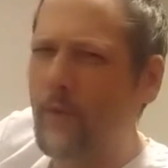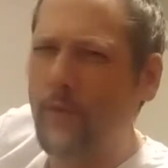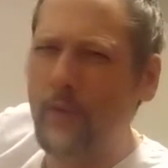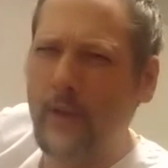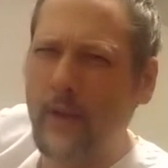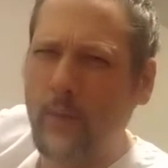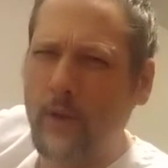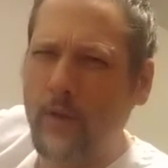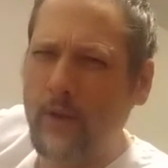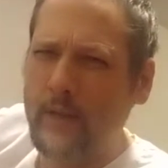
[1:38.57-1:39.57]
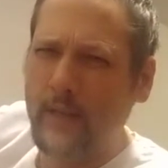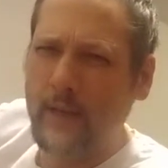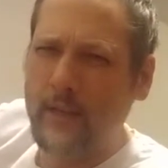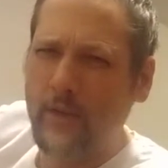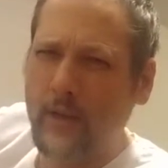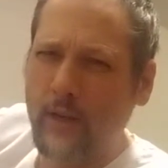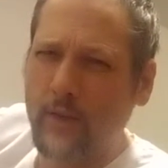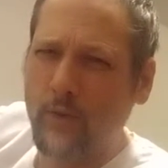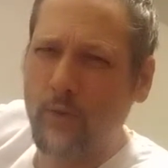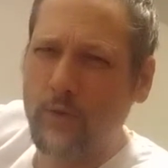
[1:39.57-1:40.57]
don't feel like I went crazy yesterday
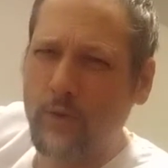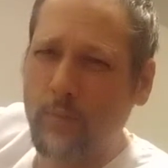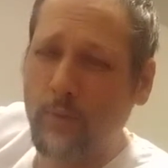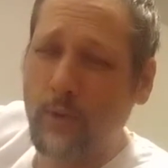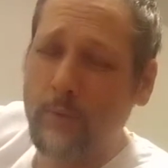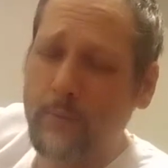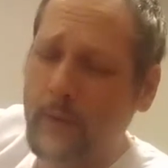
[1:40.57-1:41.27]
on the horizontal pull-ups.